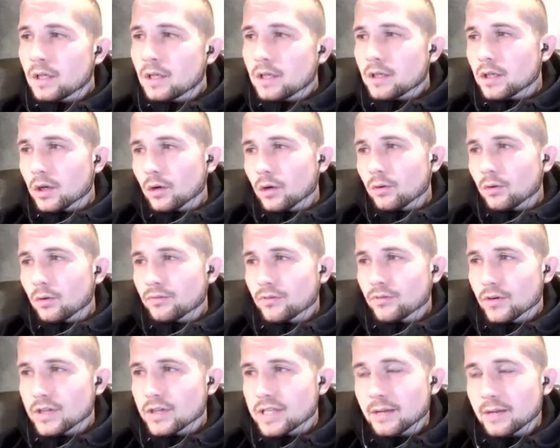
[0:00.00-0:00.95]
you know,
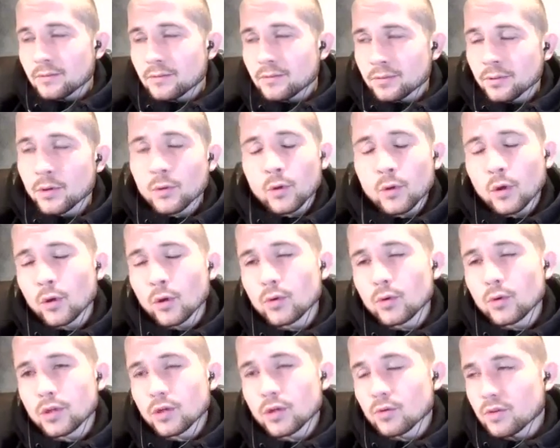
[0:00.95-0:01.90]
for his ne- who
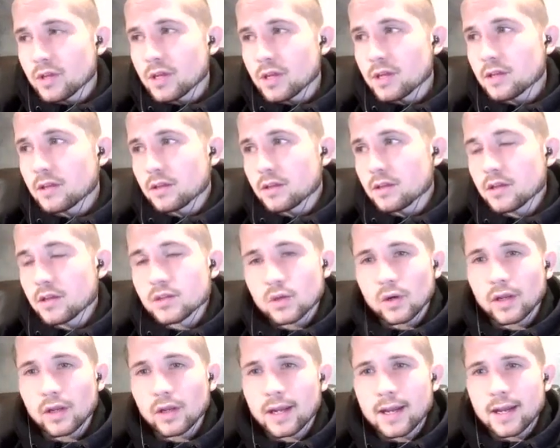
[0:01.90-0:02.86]
who do you think he's
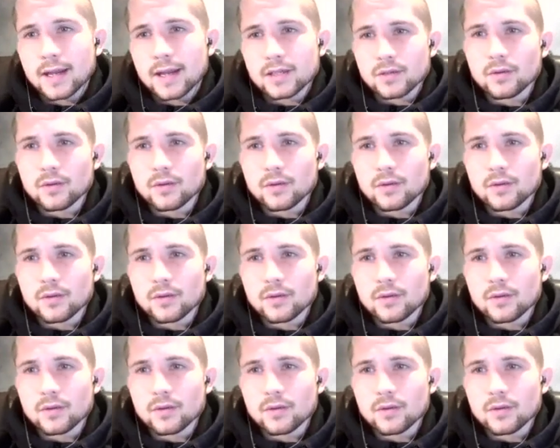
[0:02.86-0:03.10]
going to get next?